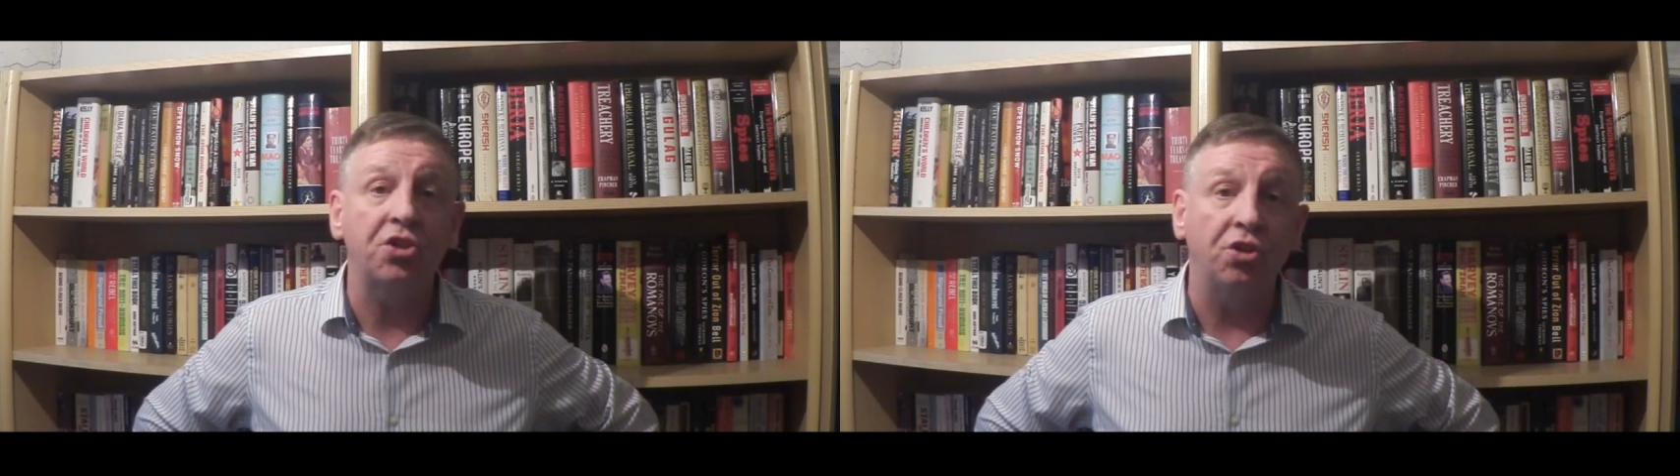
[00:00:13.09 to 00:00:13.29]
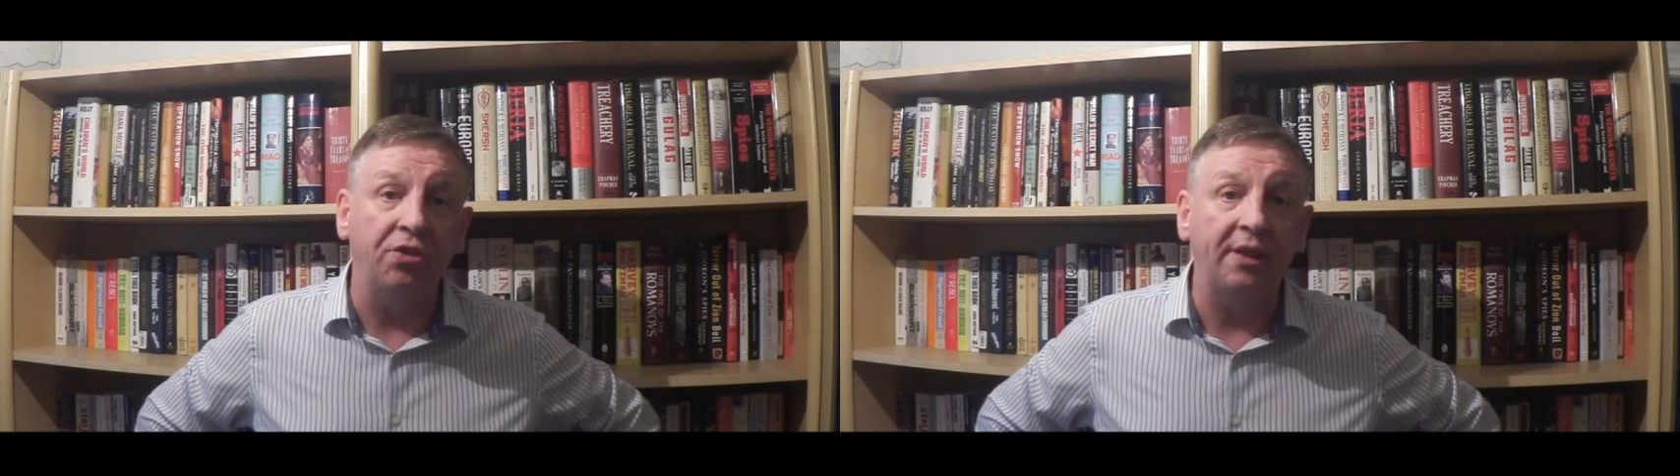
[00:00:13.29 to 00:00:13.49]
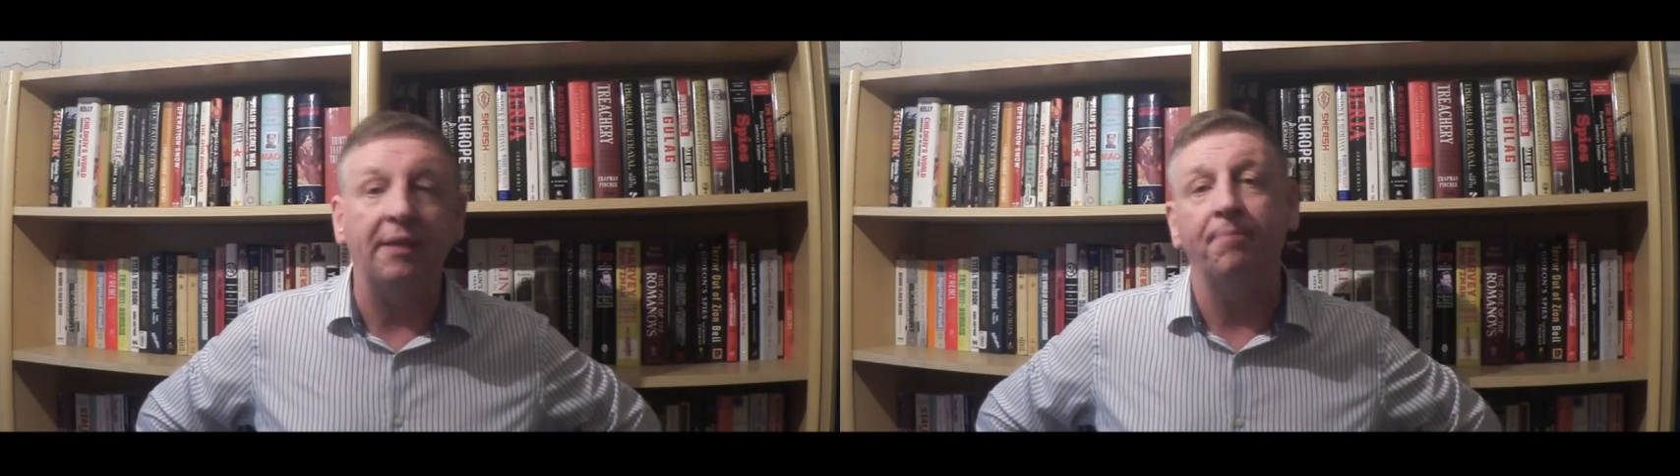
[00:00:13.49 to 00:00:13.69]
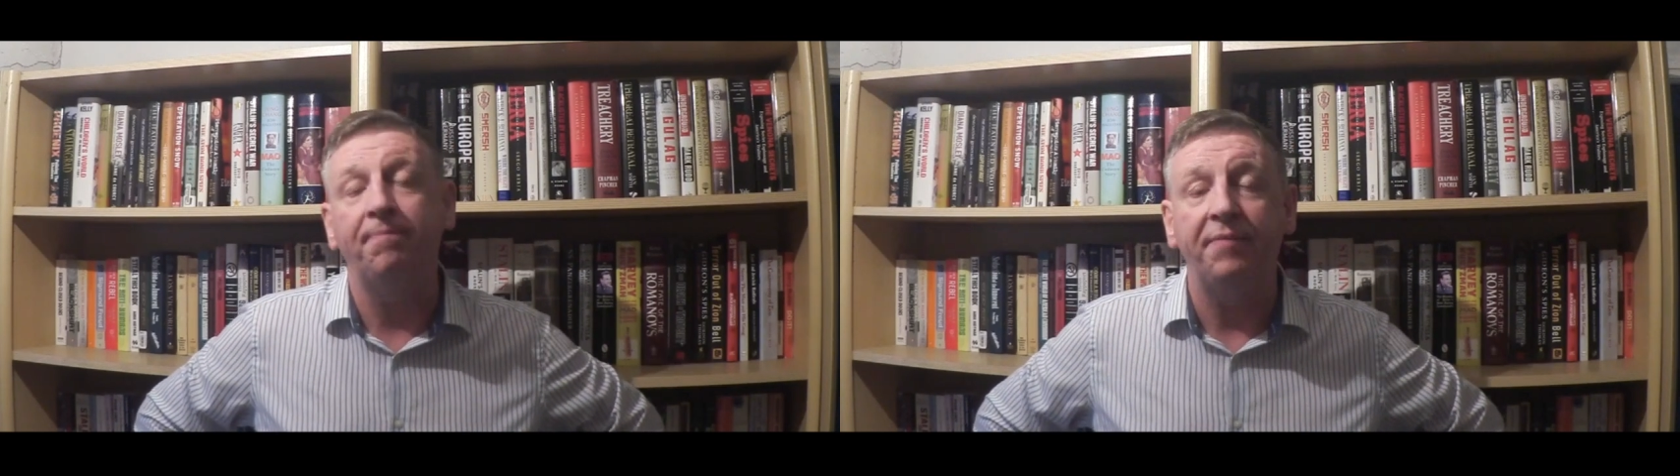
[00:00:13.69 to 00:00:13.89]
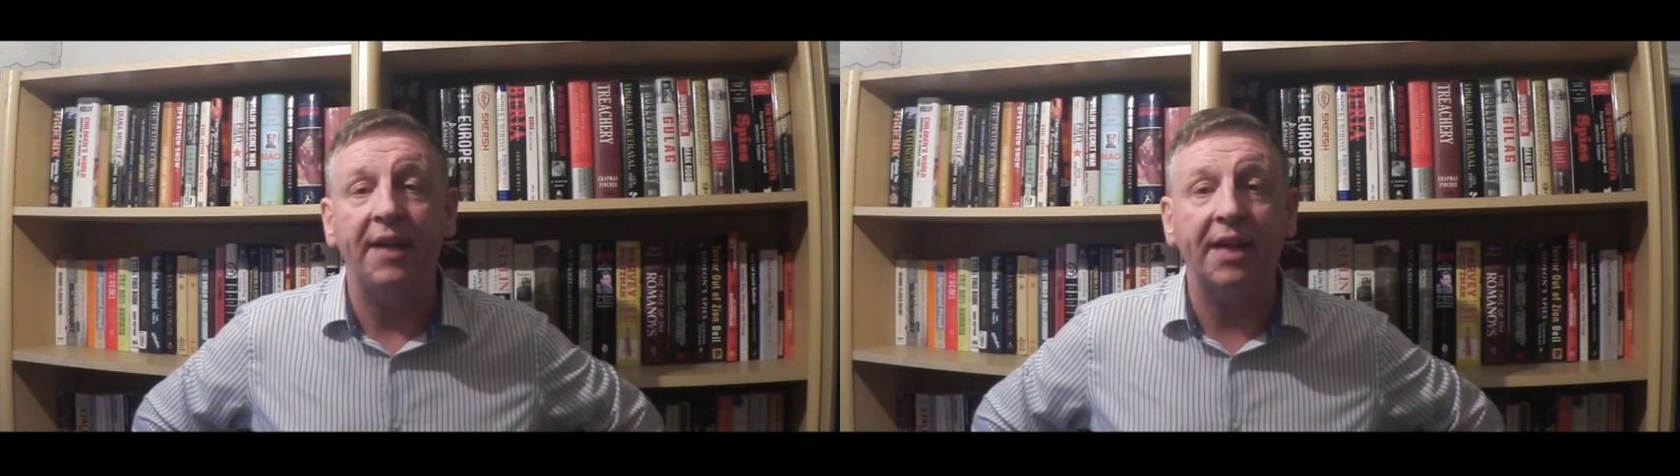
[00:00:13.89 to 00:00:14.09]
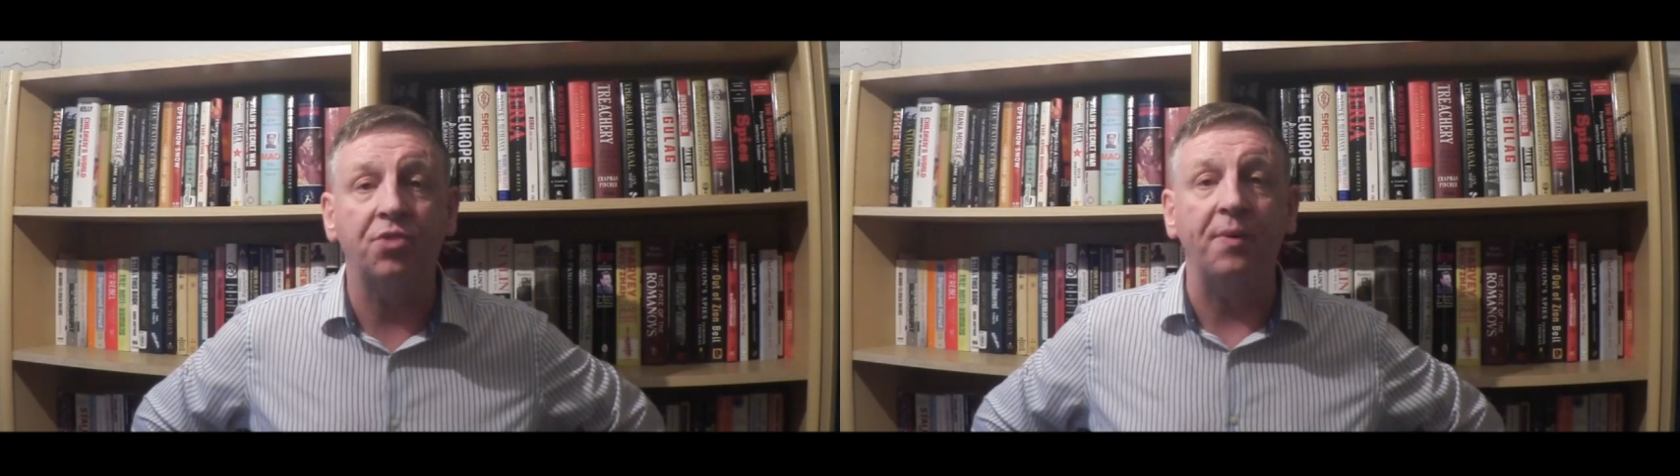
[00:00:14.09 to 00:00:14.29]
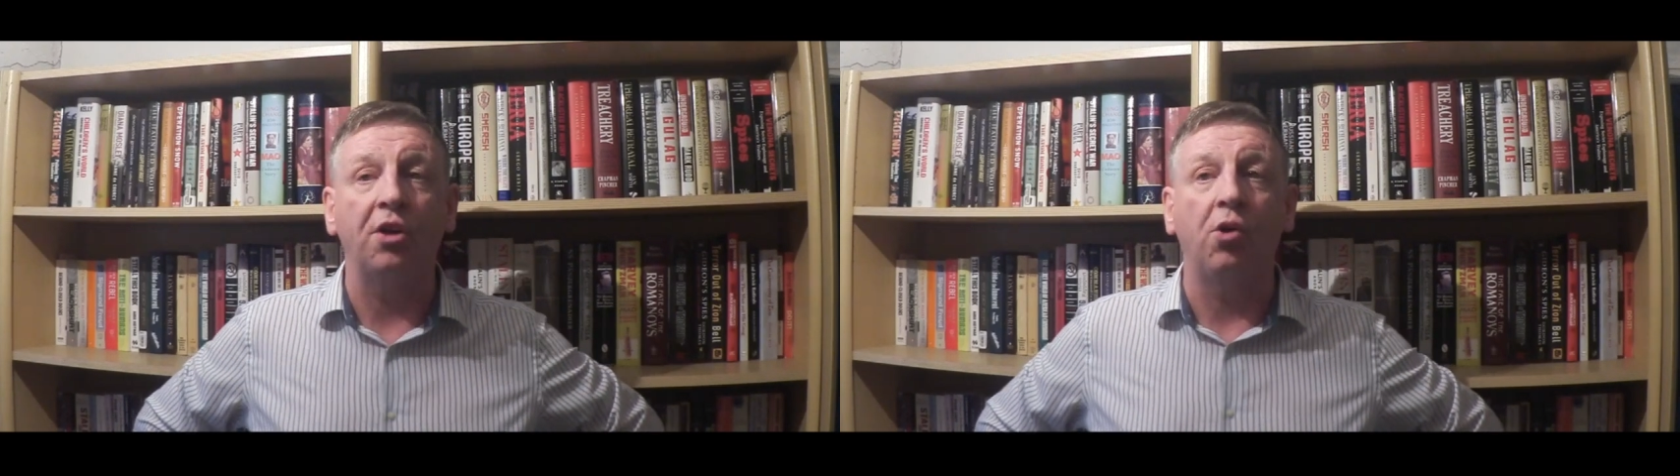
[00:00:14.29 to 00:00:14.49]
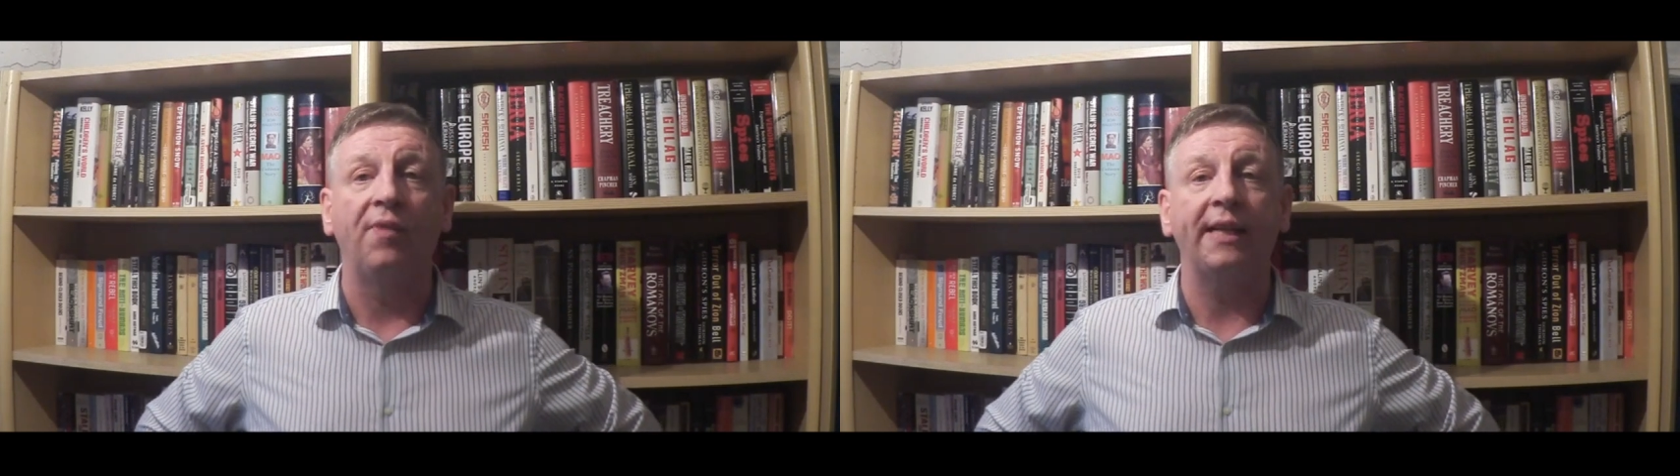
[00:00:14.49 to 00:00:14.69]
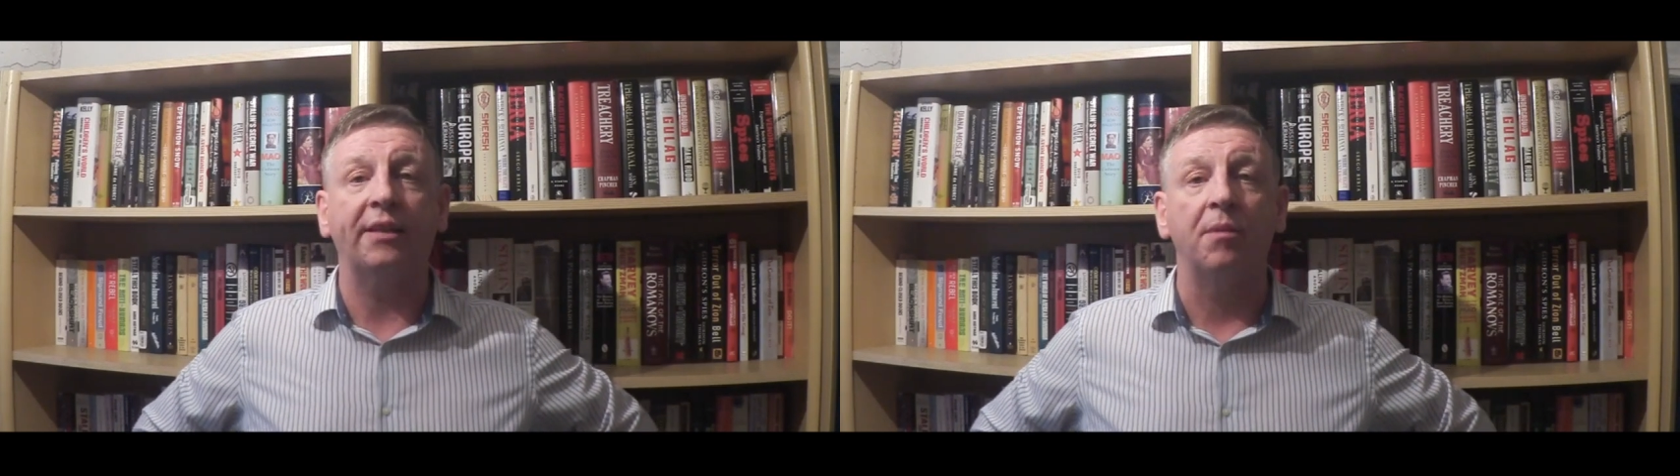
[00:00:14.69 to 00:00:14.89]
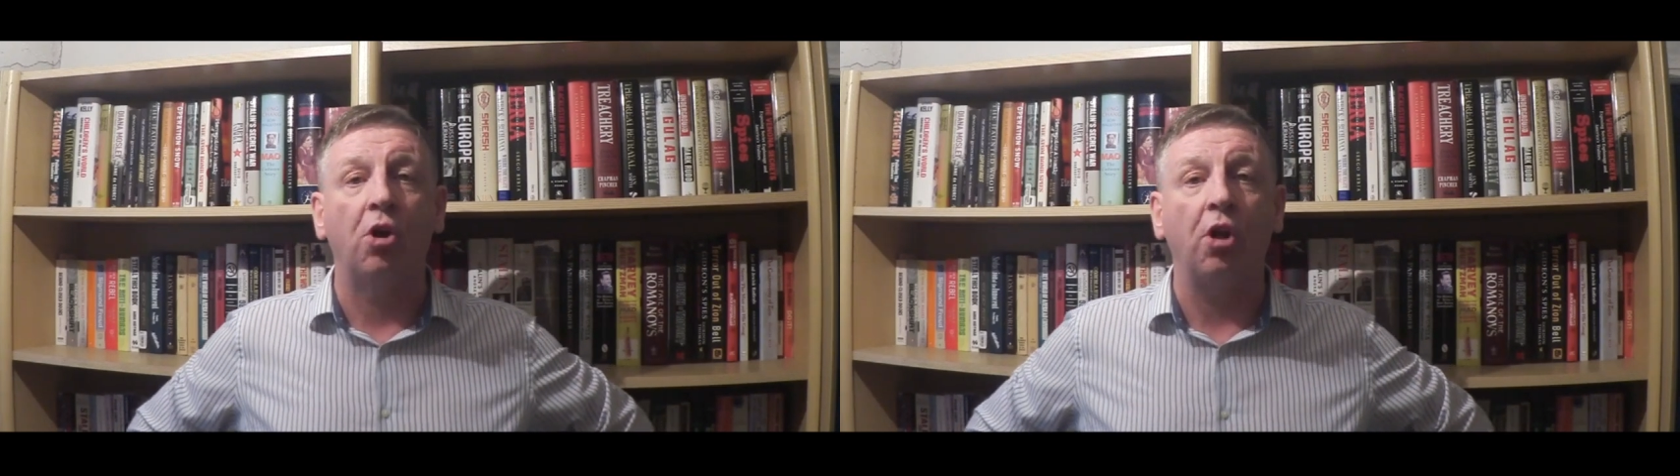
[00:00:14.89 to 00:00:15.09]
Sunday and next week hopefully
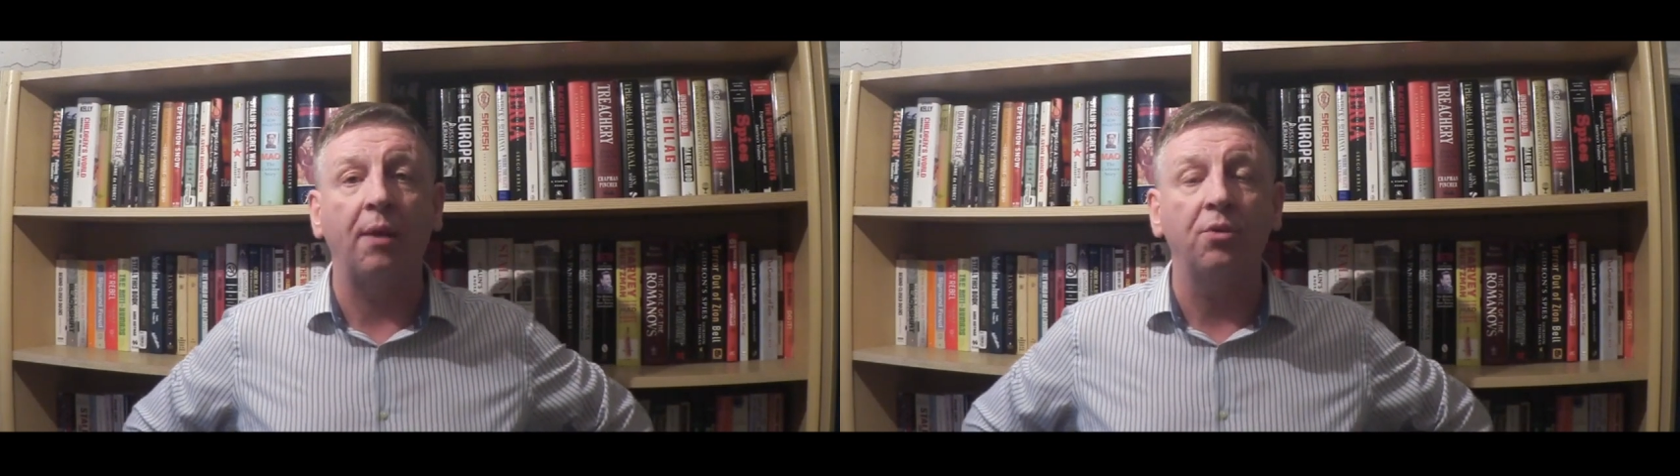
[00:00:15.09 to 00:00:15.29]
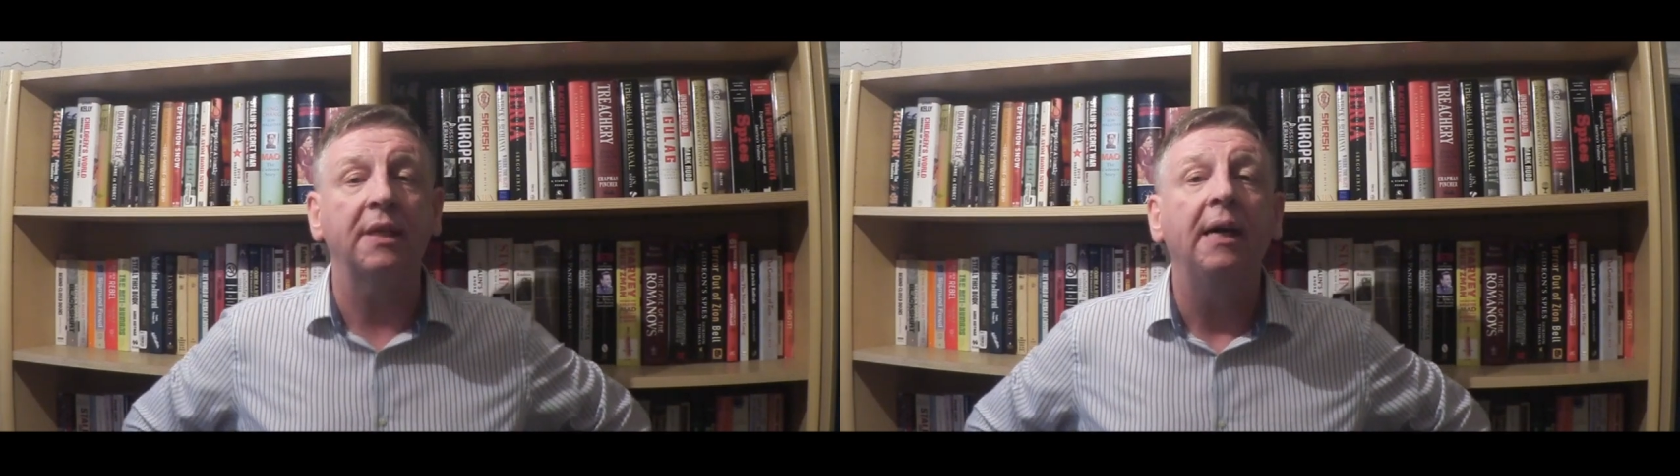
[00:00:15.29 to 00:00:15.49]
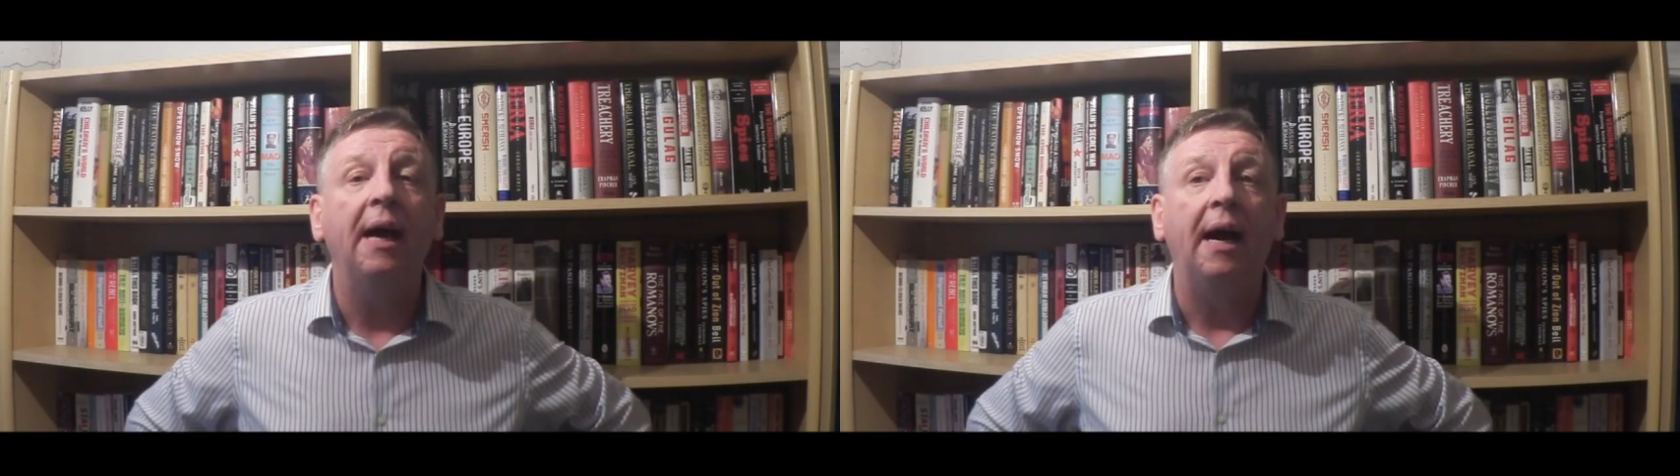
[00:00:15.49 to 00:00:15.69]
get them all out